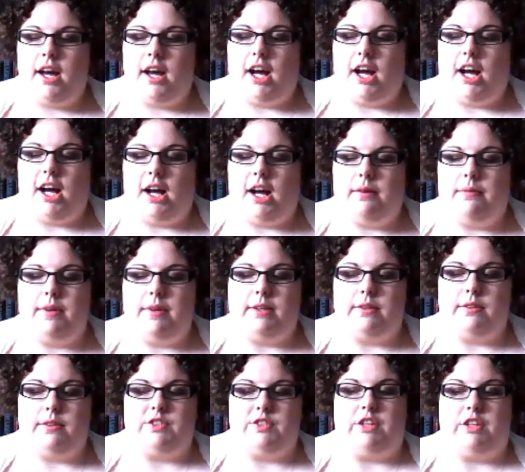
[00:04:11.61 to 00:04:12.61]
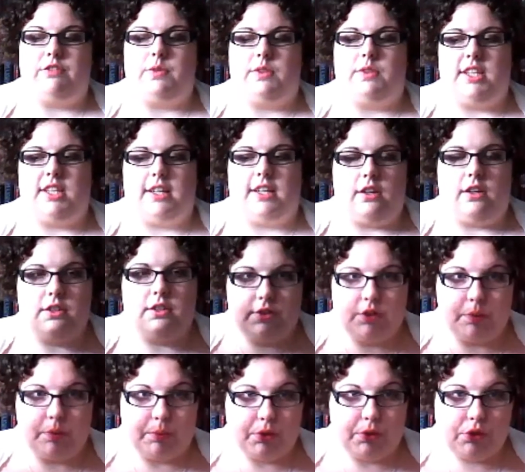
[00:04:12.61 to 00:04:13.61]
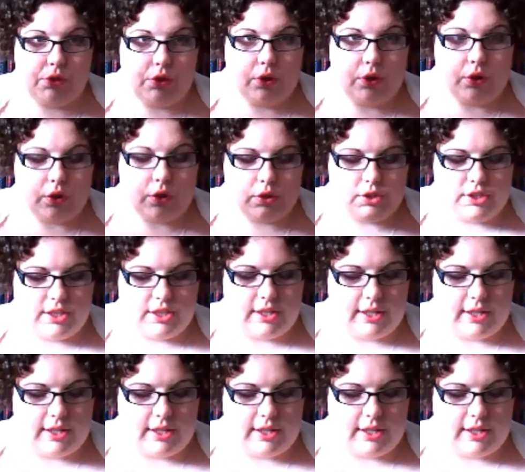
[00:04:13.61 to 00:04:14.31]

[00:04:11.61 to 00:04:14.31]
and everyone's like, oh, it's super short,